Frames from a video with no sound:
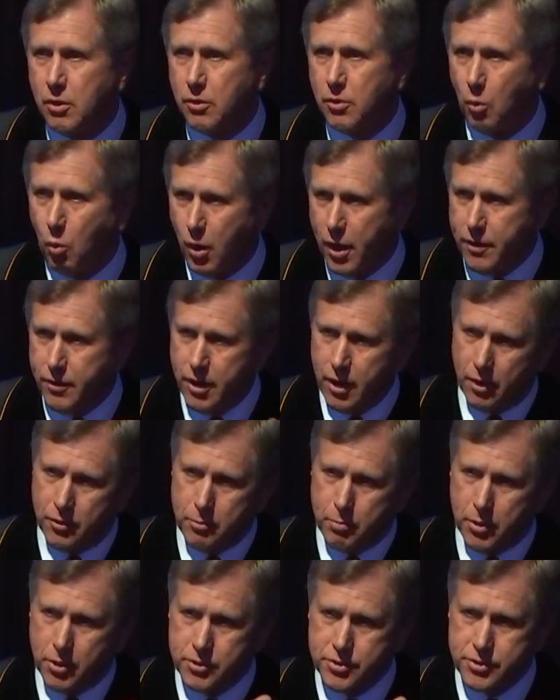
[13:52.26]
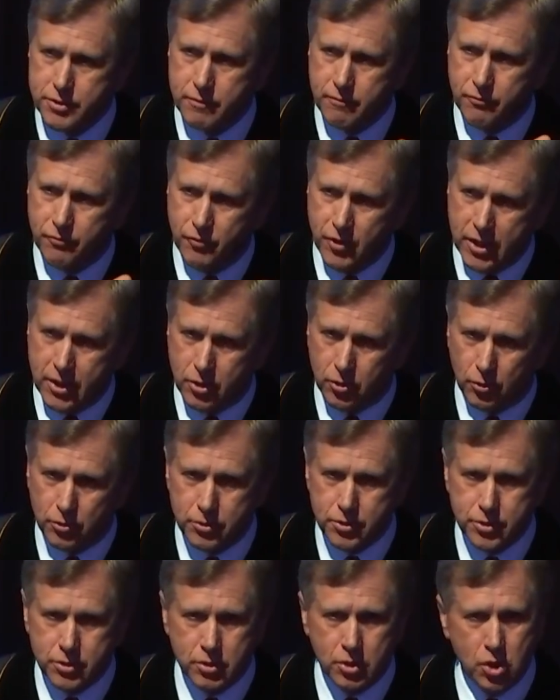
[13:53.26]
the way the other person
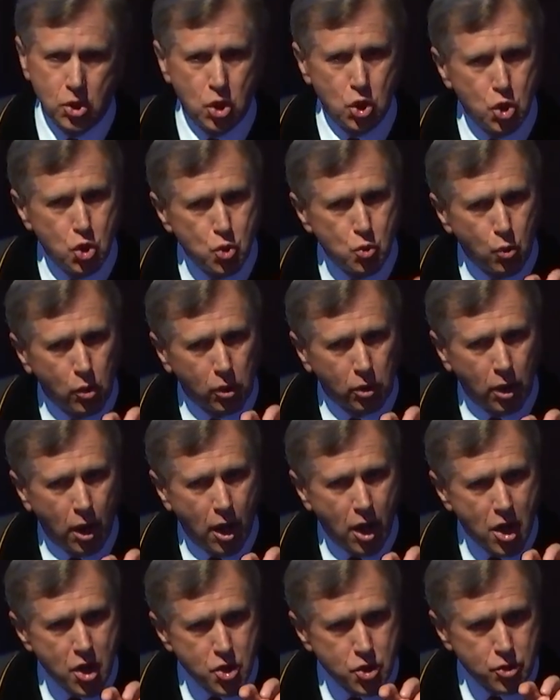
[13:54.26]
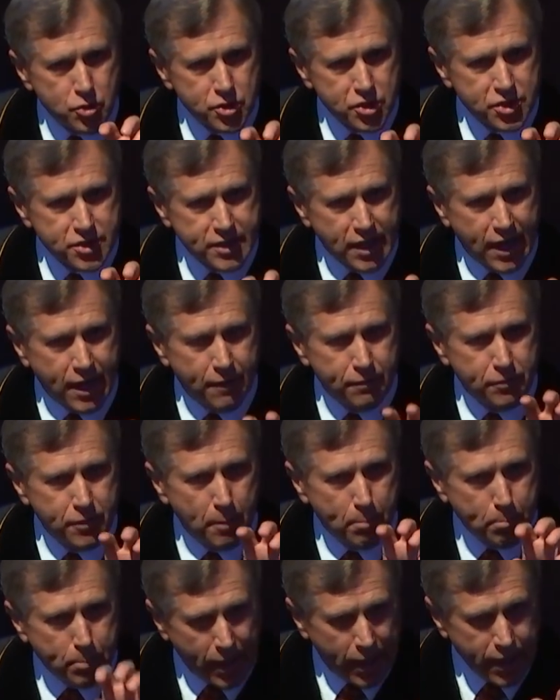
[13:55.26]
feels. You will understand
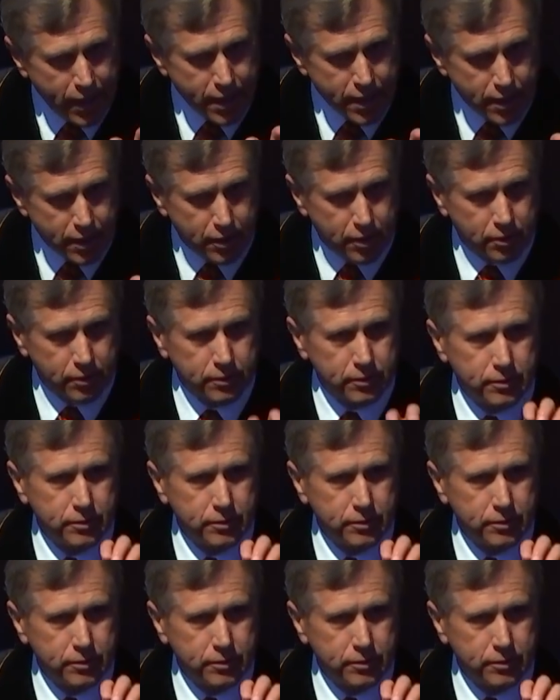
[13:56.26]
the pain